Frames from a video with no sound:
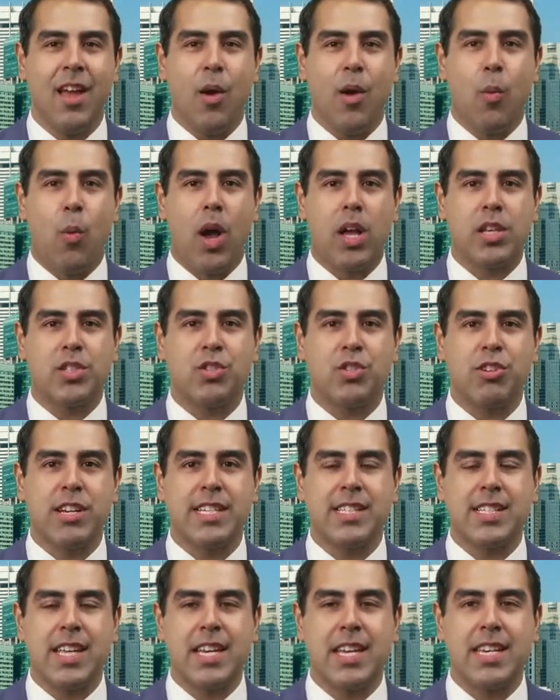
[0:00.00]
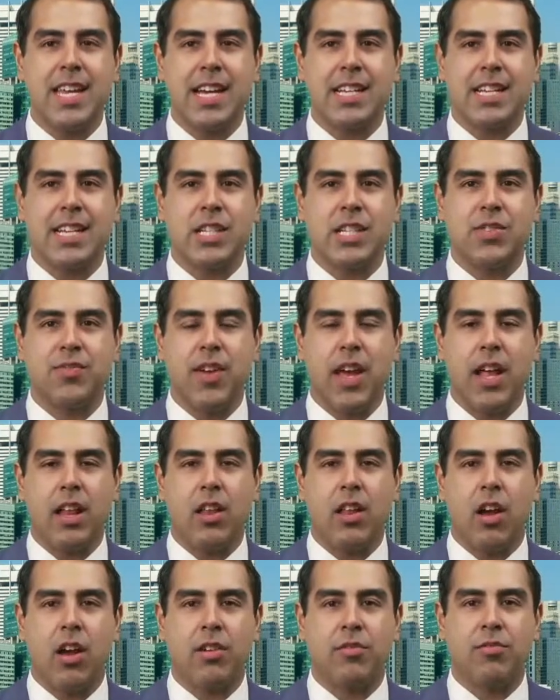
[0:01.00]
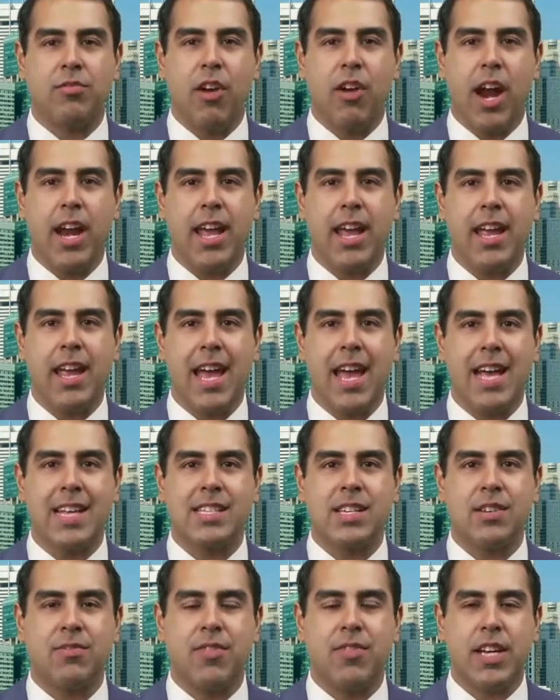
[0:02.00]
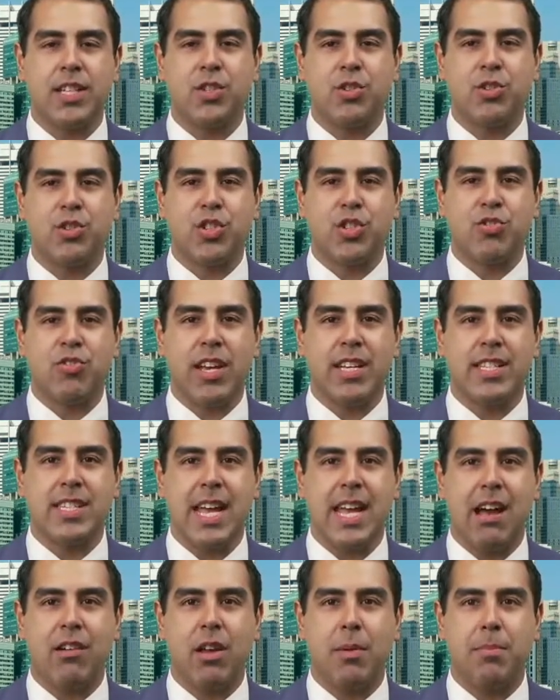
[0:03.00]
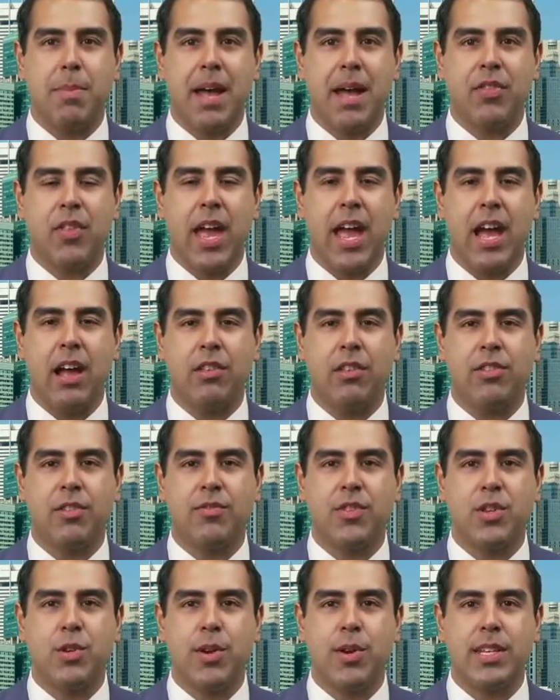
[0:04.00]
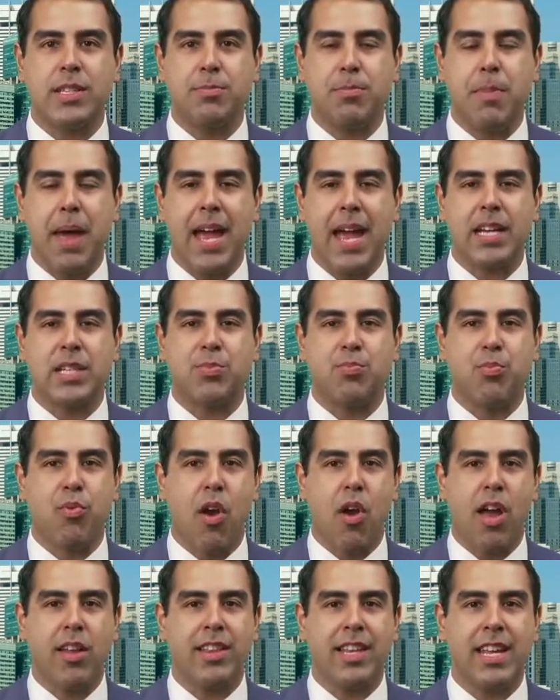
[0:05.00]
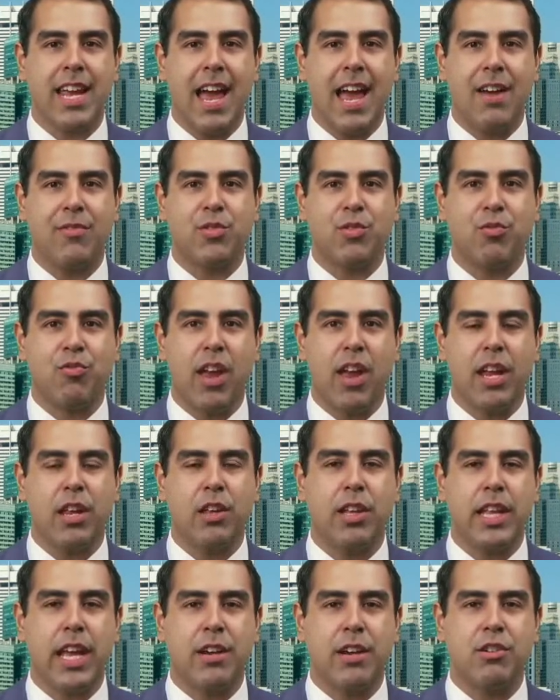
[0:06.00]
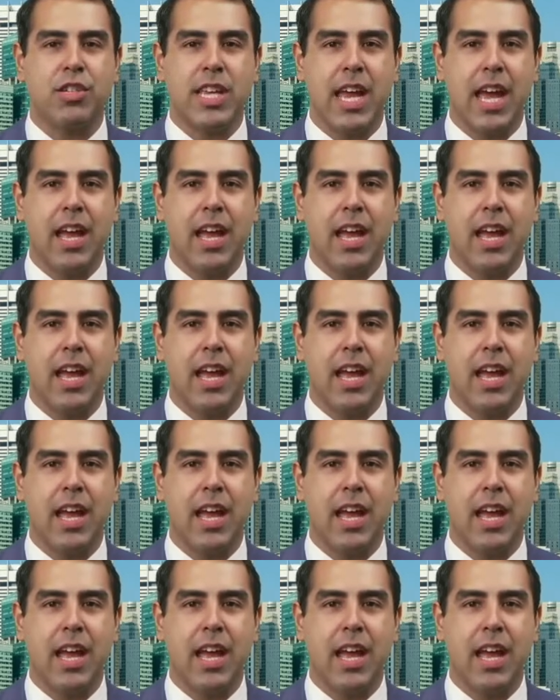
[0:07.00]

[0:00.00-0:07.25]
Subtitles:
Wall Street's indexes fell on Friday as investors stressed out about the health of U.S. banks broadly after regulators